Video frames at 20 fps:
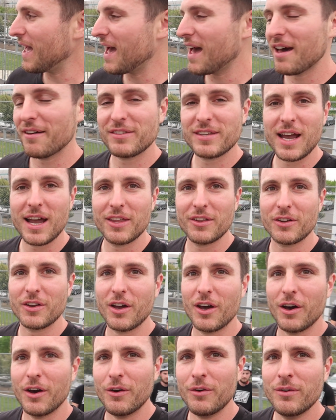have Tyler
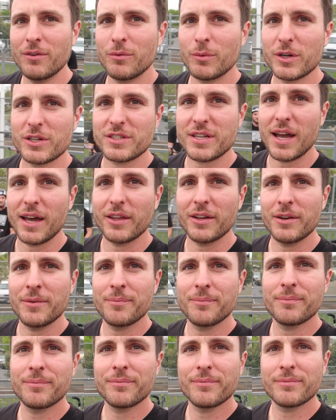go. Where's Tyler?
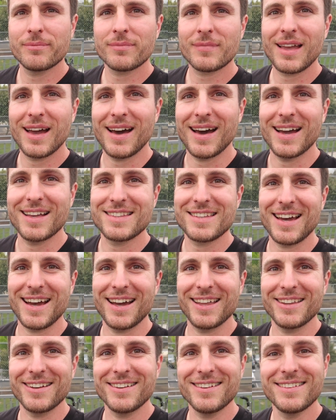Hi,
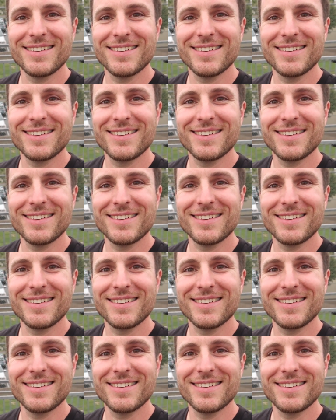Tyler.